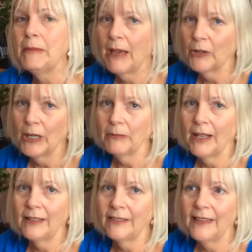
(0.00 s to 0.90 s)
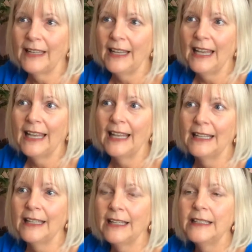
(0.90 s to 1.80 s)
made by grandmas that
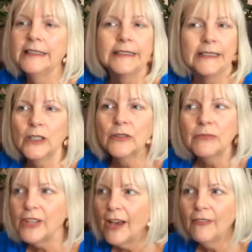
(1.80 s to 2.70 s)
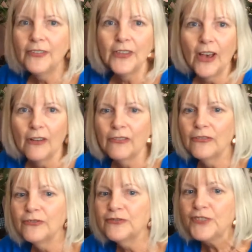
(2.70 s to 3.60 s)
had little tufts of
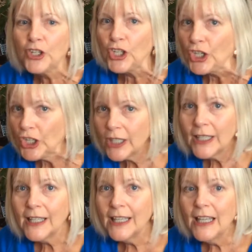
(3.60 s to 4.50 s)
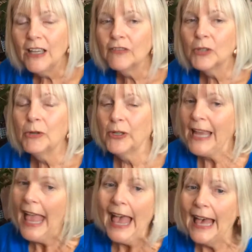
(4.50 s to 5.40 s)
fur from her
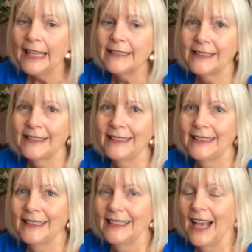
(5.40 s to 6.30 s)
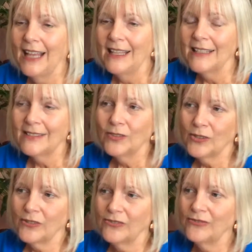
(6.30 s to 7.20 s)
cat
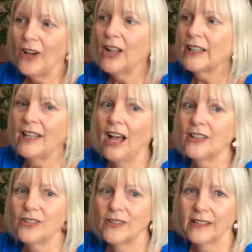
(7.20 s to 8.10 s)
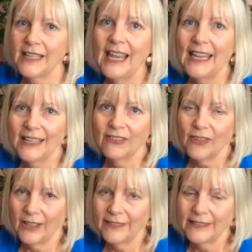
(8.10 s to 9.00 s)
sort of fallen onto the cake
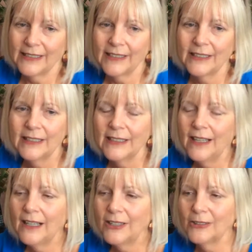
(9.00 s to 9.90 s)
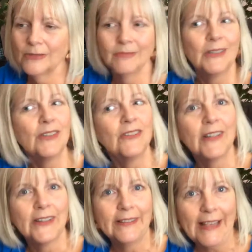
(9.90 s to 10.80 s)
frosting. It was
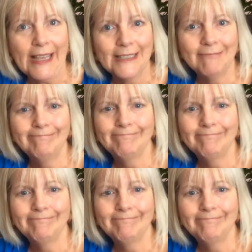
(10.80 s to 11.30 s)
very sad.